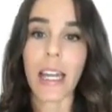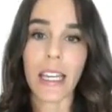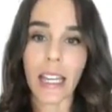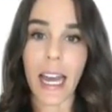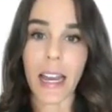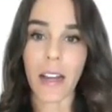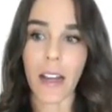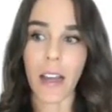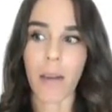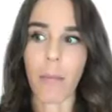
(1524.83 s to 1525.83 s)
yet
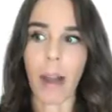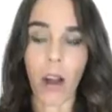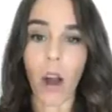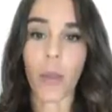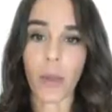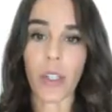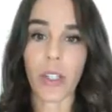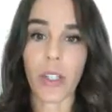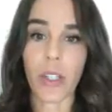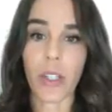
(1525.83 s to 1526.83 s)
my heart was
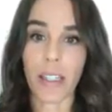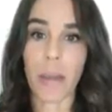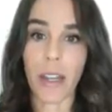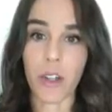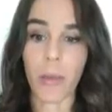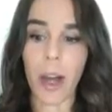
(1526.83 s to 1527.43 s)
having these major